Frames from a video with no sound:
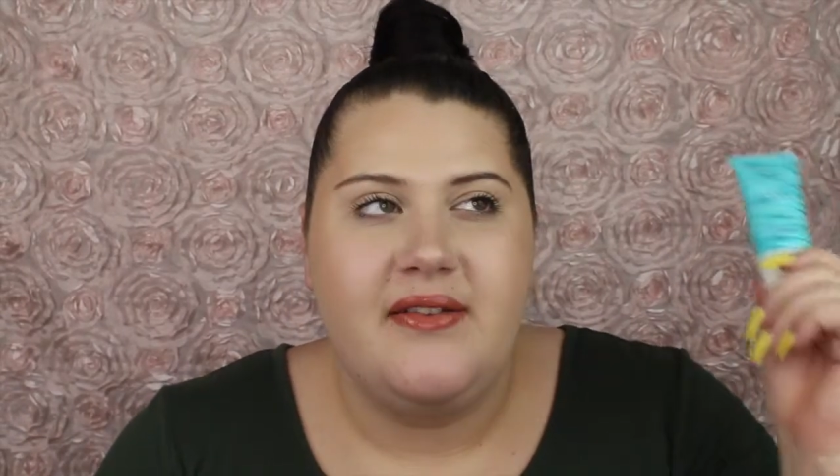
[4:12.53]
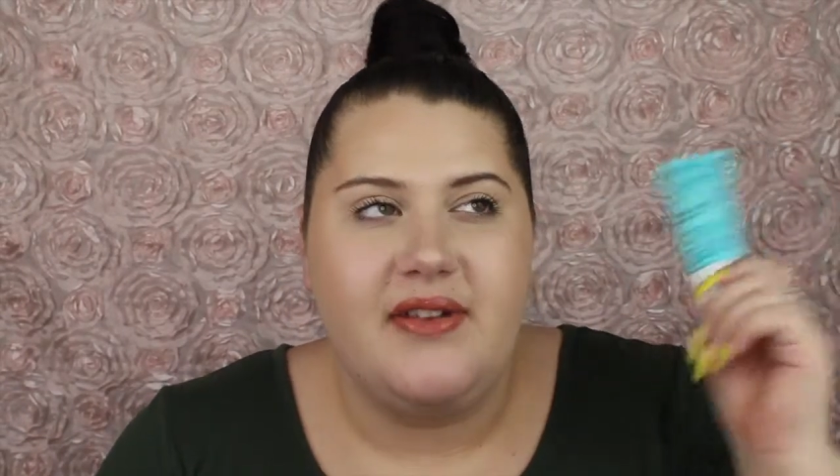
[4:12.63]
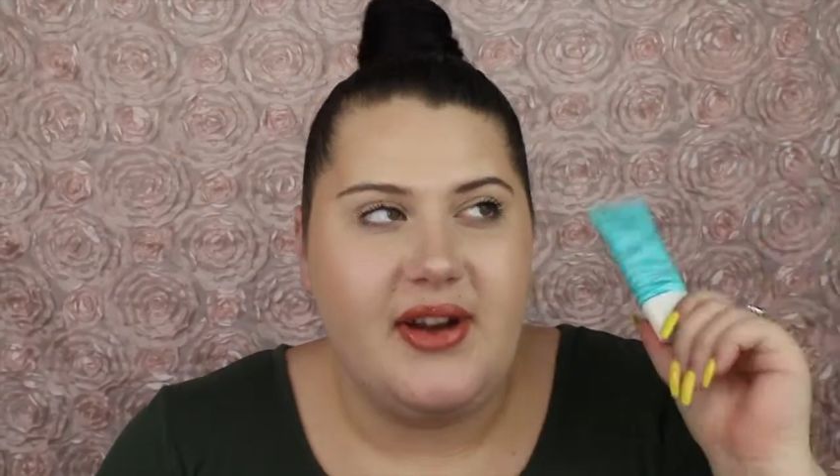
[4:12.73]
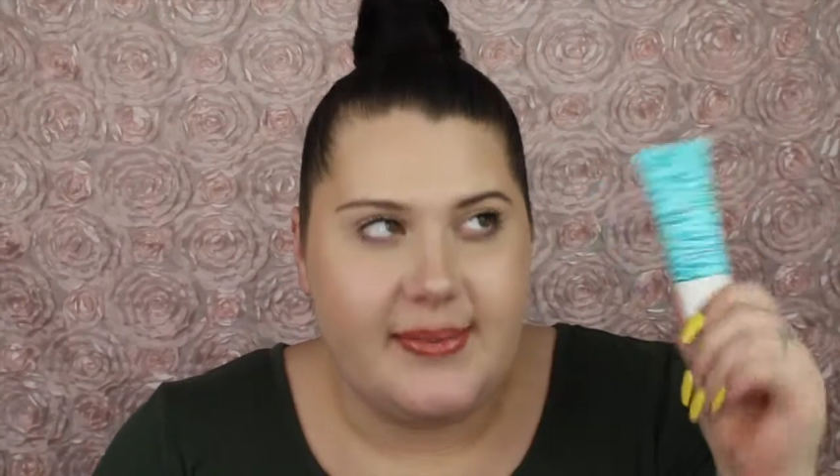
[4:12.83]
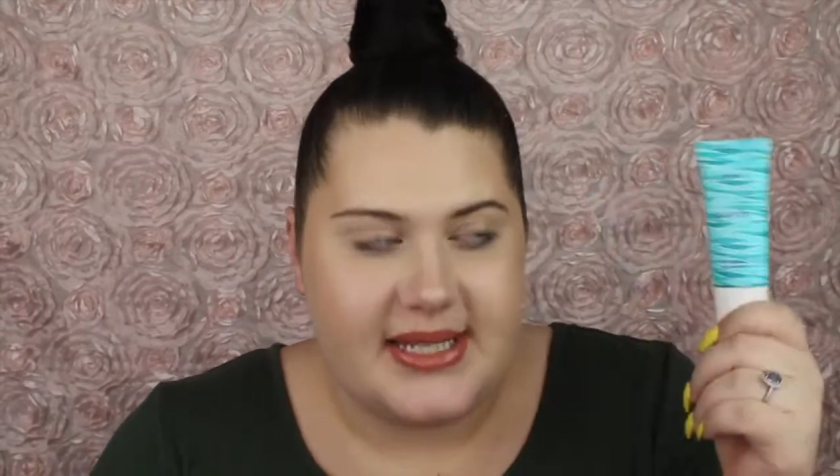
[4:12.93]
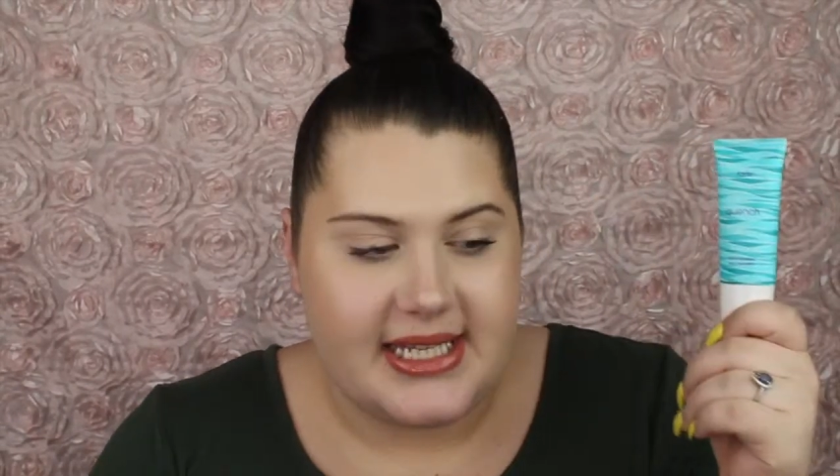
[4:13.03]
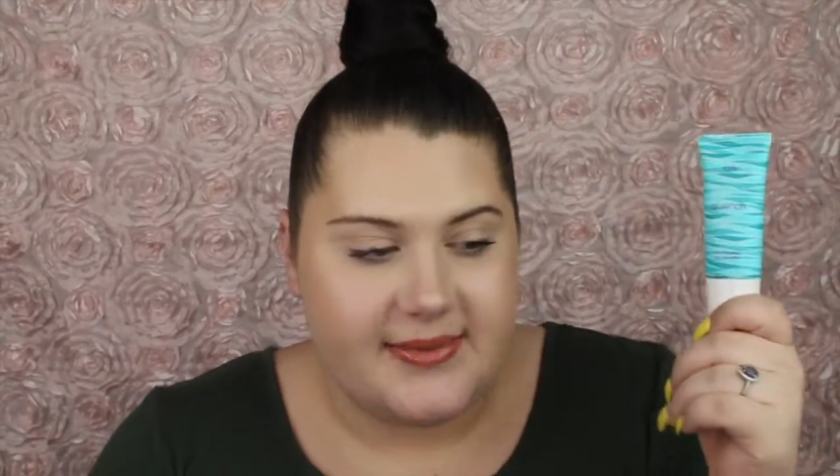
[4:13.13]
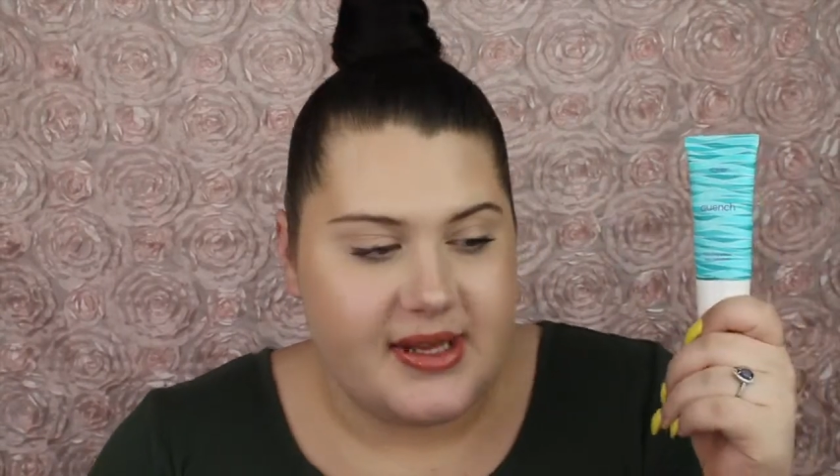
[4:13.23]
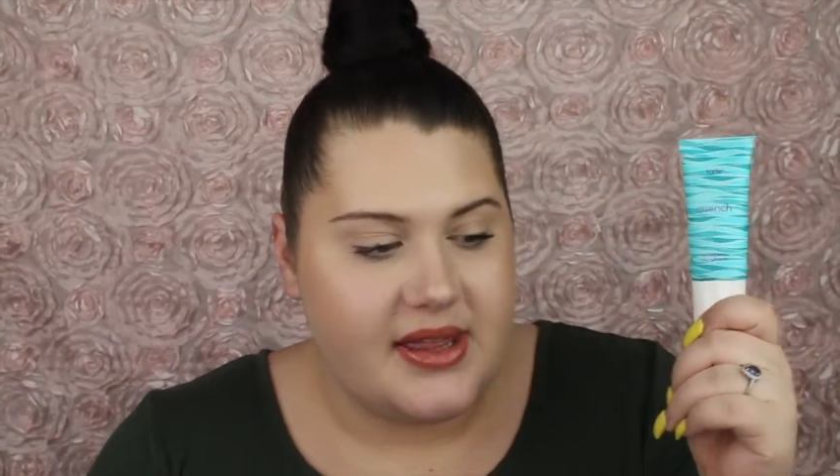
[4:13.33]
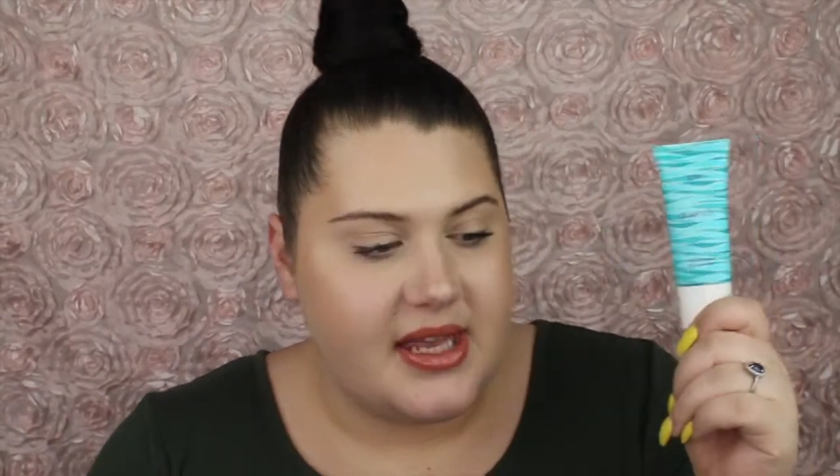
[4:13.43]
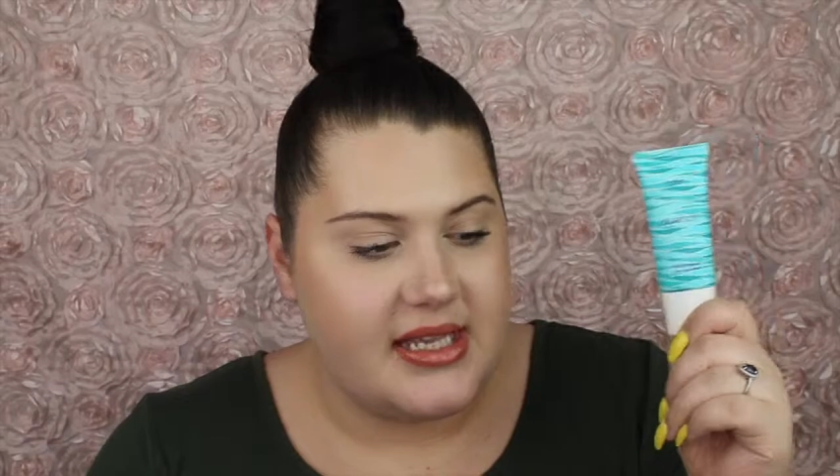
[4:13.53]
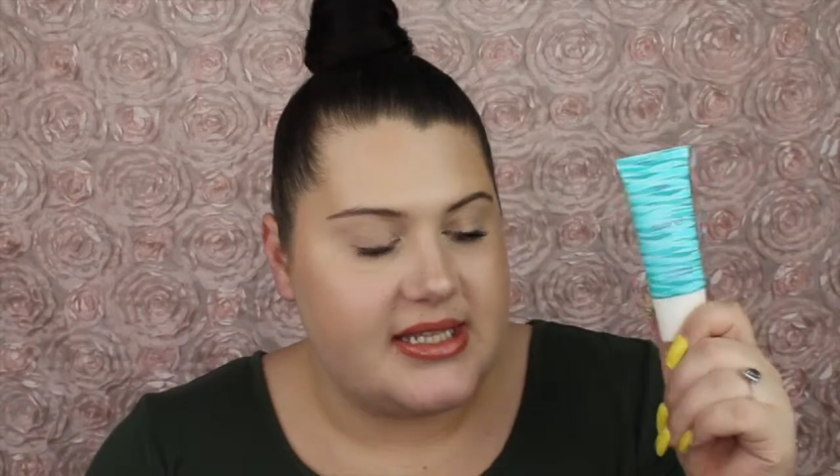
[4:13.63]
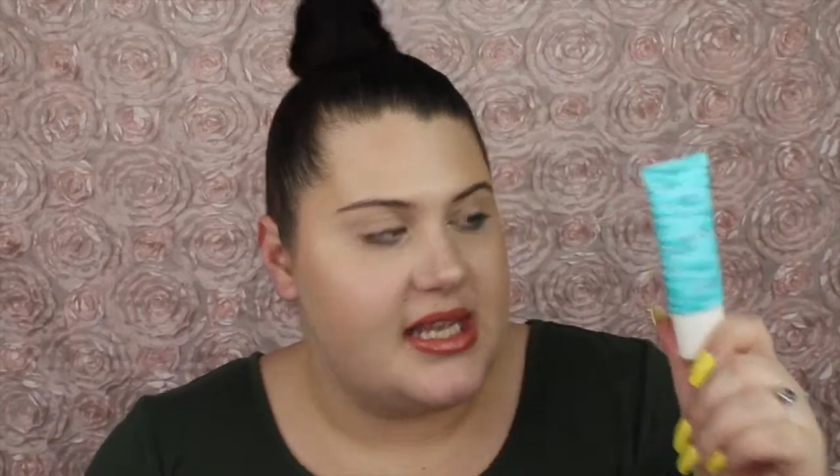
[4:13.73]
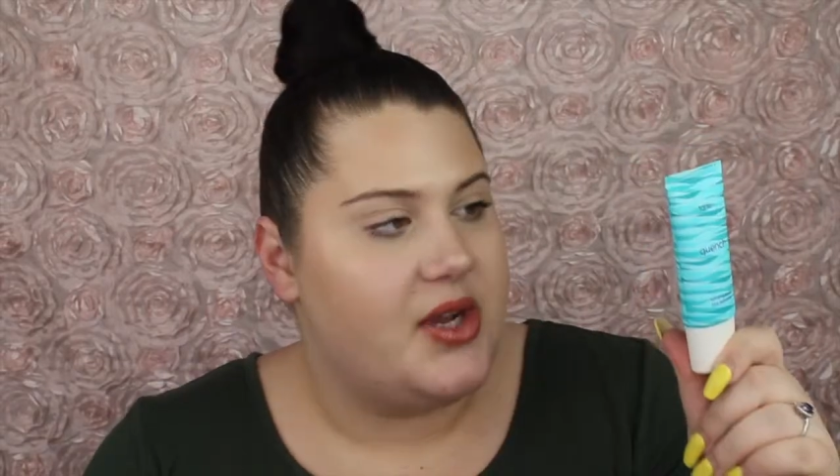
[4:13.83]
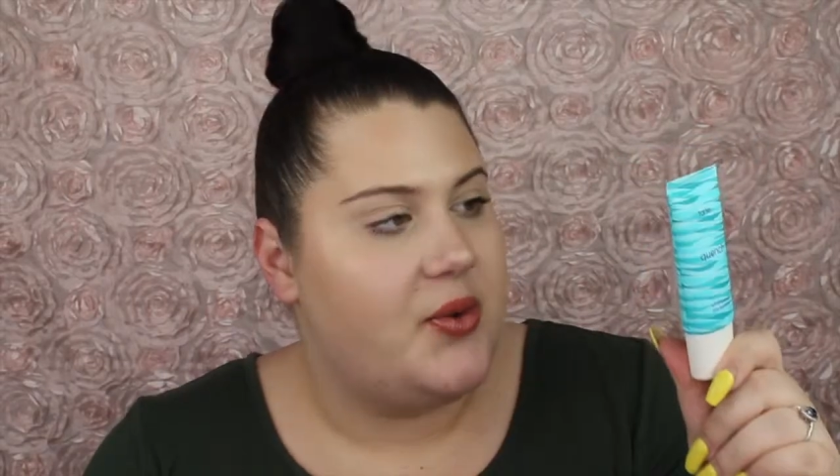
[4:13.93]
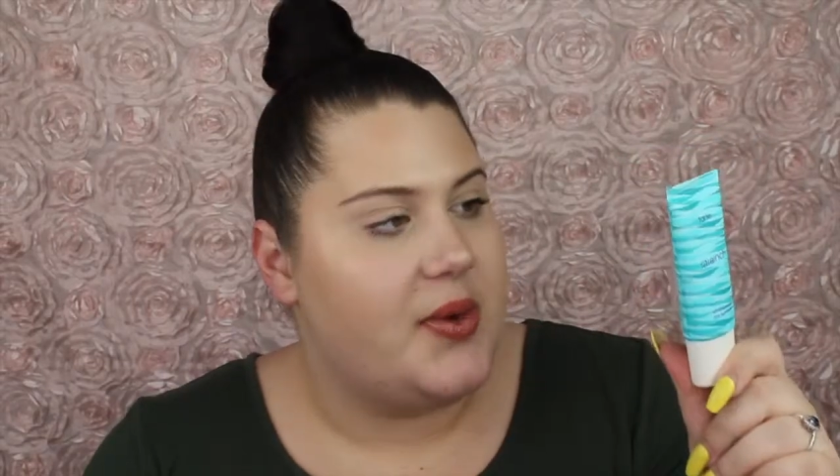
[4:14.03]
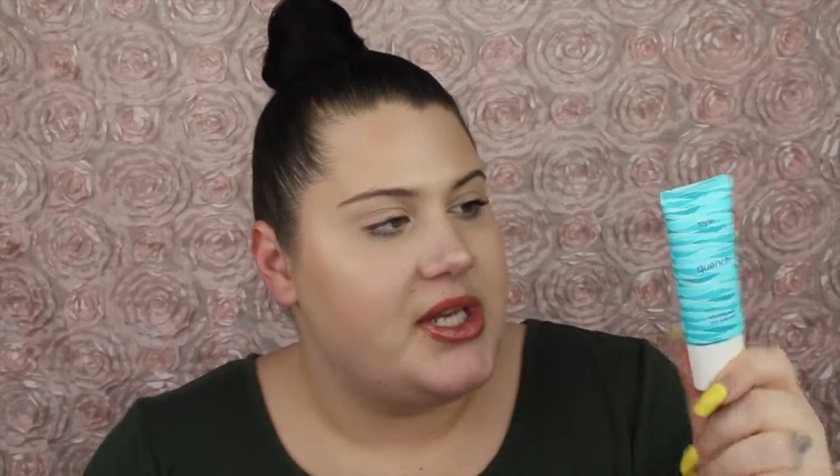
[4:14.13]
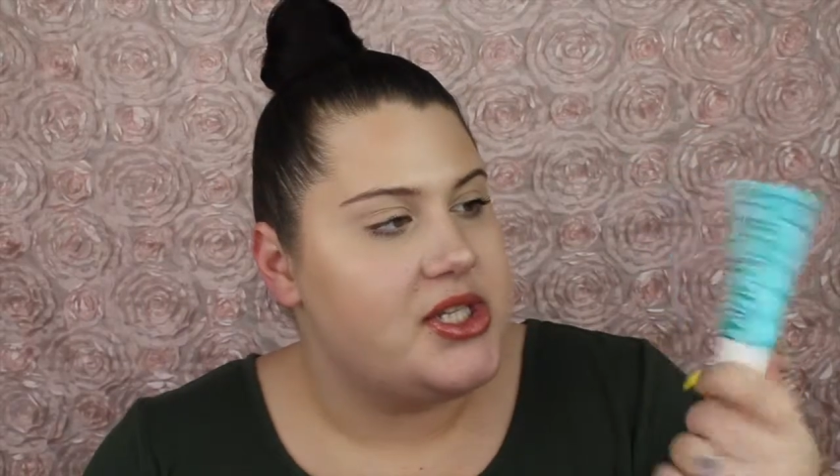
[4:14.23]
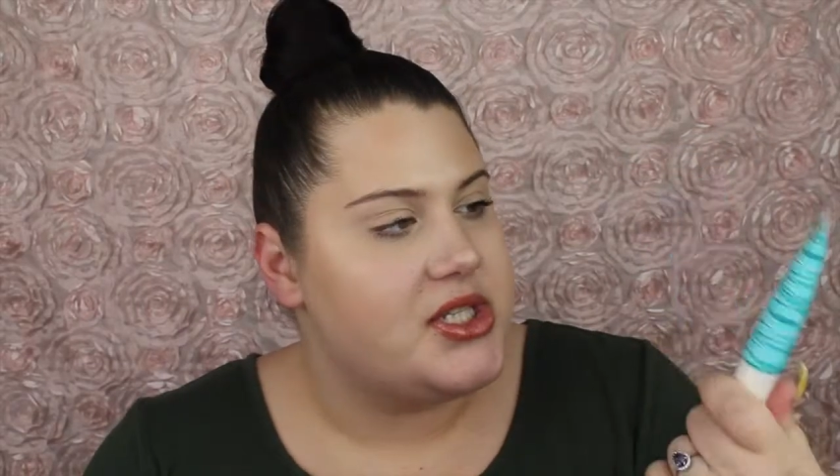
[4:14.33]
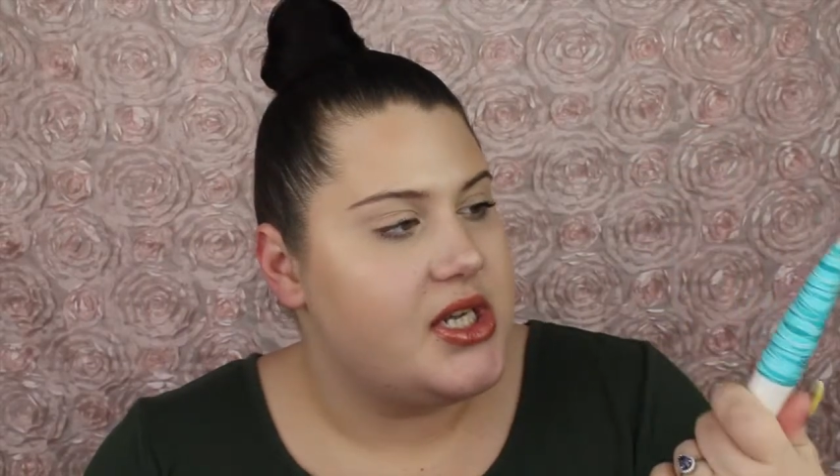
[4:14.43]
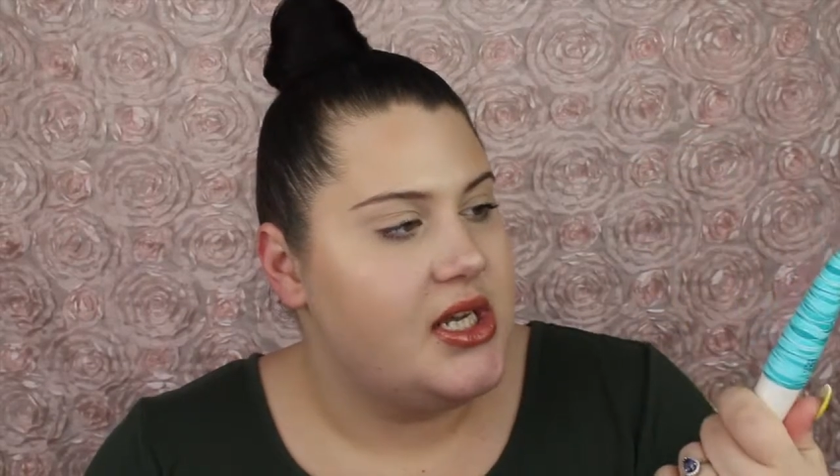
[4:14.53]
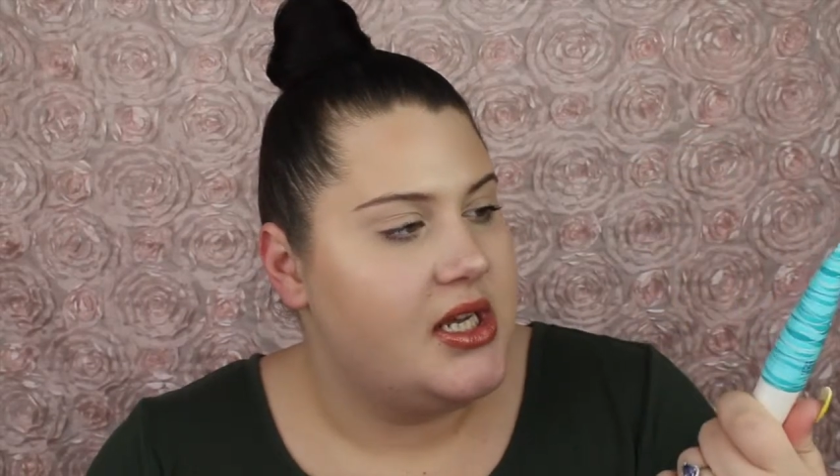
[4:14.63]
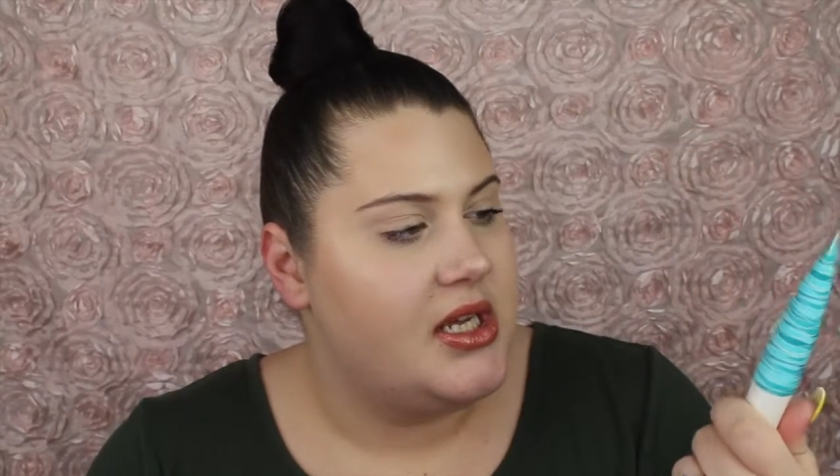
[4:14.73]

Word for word: very obsessed with is the Quench,